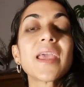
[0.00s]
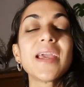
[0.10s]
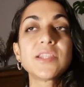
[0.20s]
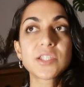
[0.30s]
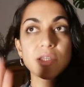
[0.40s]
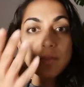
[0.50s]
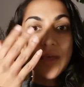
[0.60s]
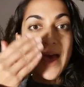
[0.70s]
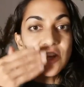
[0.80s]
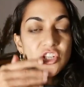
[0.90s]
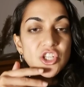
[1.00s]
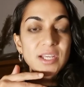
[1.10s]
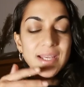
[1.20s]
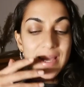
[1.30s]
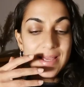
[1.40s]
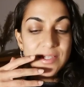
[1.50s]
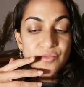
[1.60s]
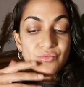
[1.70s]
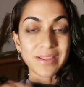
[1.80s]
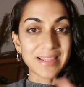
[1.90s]
It's the energy
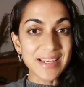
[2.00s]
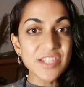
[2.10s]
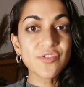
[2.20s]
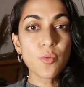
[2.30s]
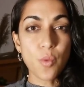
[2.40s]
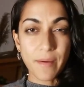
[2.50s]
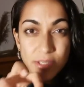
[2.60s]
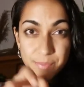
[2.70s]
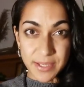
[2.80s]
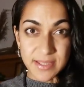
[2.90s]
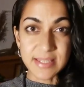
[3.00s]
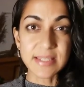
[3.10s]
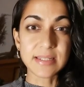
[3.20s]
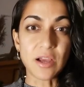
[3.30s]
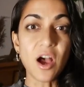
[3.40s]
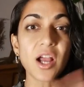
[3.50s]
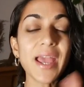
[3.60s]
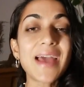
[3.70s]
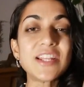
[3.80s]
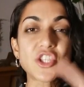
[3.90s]
is released from where it's been stuck
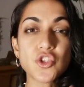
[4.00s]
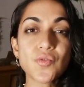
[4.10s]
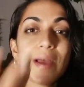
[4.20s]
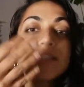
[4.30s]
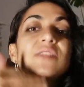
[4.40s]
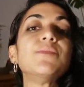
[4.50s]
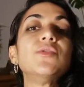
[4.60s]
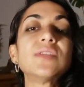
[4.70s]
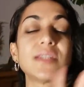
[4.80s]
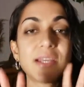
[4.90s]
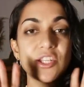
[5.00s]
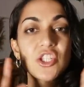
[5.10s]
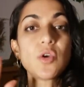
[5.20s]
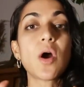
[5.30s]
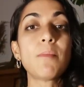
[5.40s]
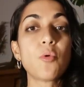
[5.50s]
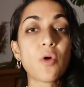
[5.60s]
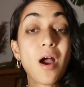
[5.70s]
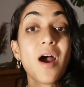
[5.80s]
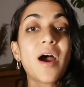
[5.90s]
and it's transmuted into a
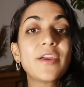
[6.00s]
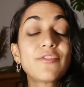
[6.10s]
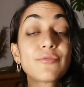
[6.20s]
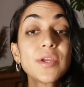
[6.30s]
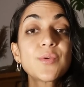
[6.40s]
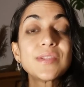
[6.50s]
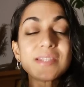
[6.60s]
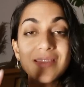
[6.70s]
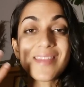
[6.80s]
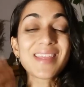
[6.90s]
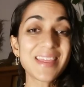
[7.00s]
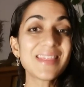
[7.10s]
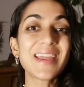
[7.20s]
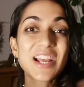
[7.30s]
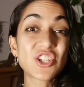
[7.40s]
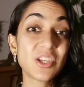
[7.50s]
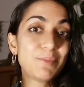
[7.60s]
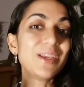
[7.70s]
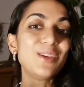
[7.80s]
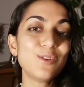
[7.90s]
more higher frequency that can then actually
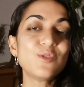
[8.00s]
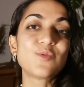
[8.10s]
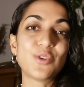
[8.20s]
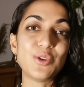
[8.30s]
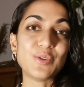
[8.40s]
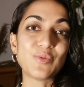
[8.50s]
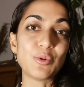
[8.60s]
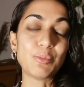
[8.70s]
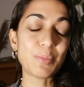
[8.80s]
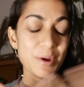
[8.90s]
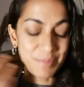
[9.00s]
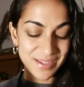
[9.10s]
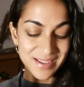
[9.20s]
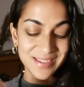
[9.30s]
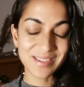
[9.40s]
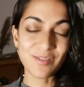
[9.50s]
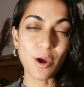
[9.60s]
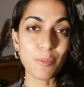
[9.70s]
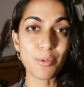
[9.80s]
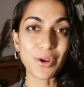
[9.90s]
be used for useful purposes for
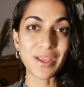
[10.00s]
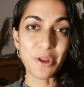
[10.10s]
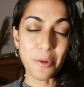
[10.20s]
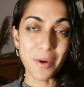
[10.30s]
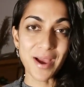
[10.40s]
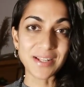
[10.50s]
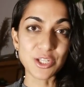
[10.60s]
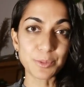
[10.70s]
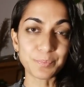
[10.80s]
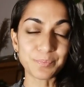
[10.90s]
our body and our mind.